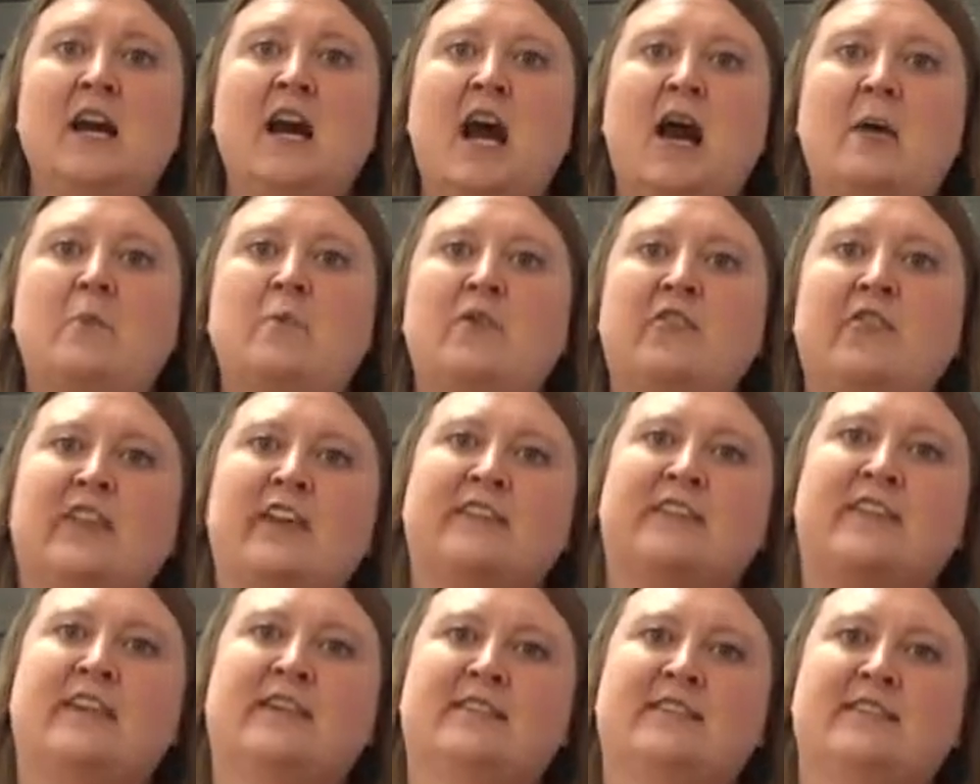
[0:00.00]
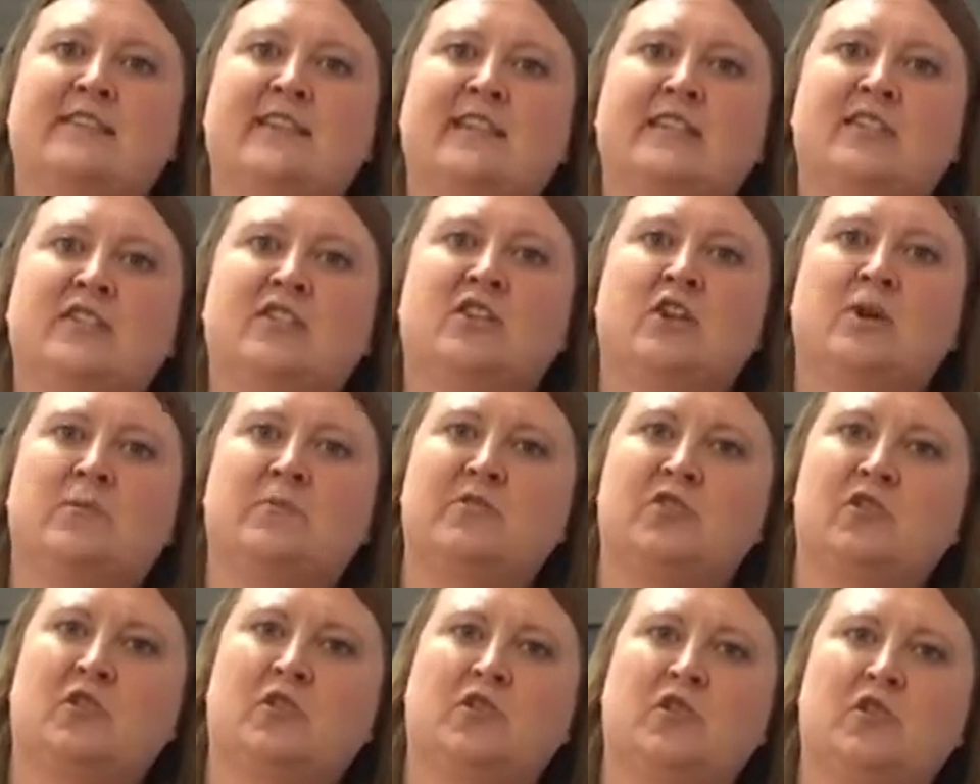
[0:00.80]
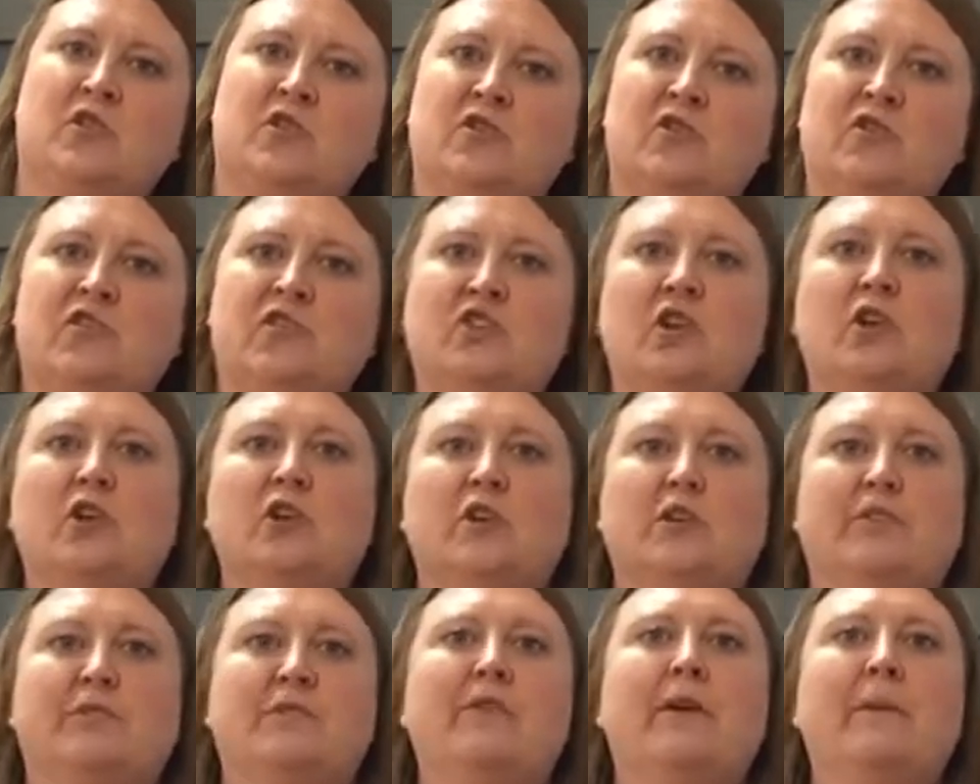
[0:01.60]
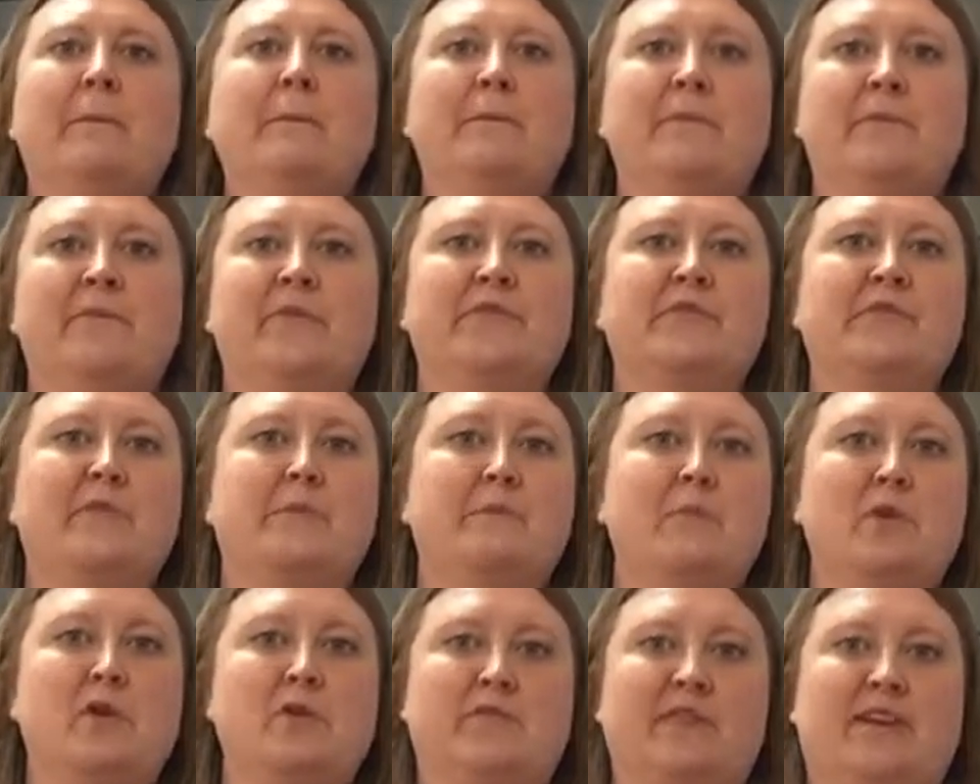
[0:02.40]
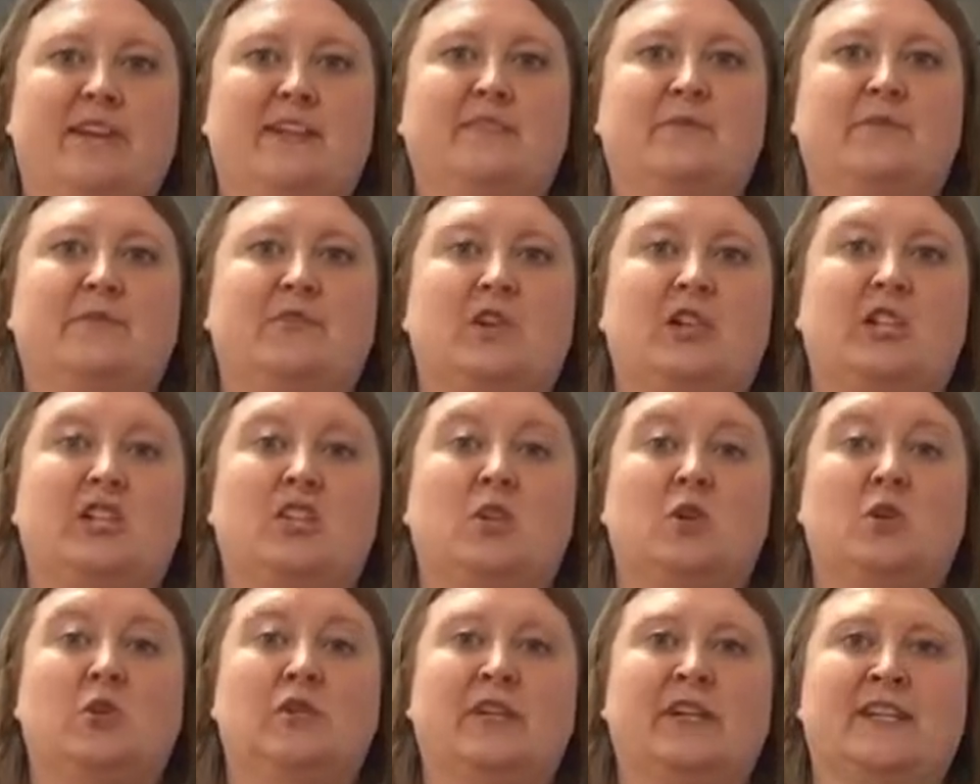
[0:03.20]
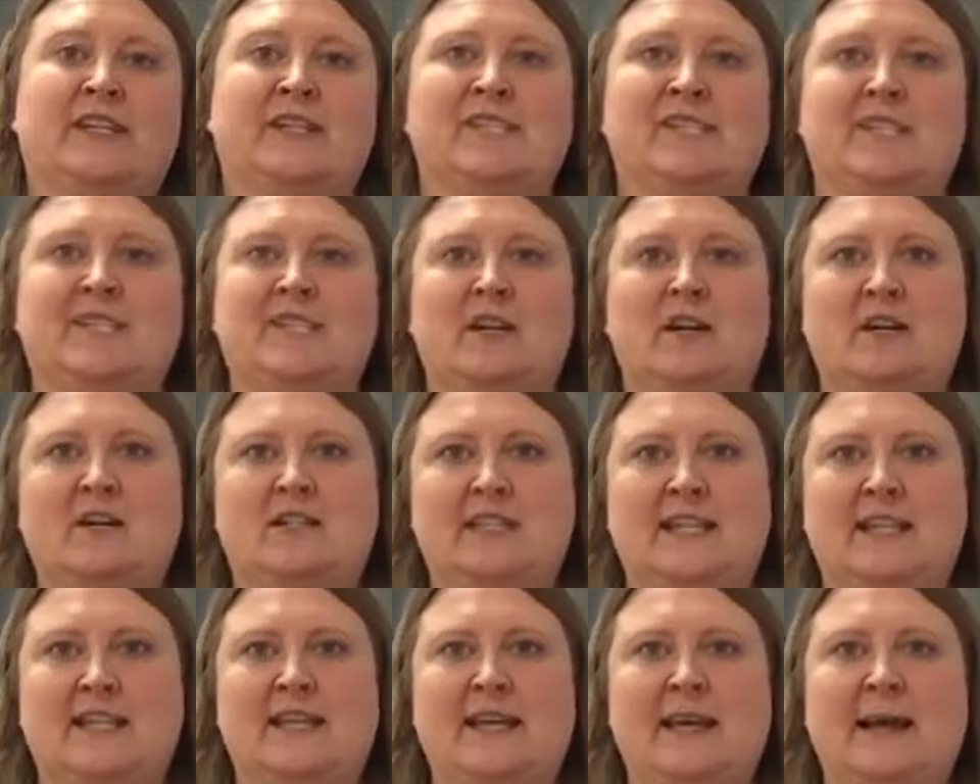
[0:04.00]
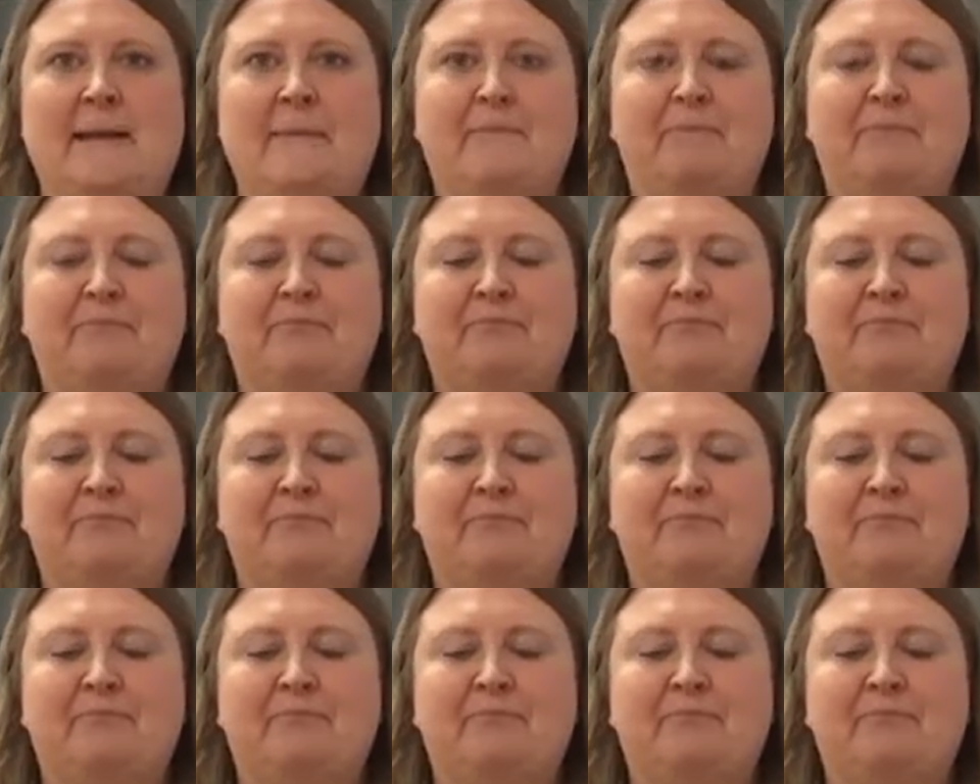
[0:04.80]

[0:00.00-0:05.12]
And what that does is it stops your shoulder from moving. So we've got it all nice and tucked in there.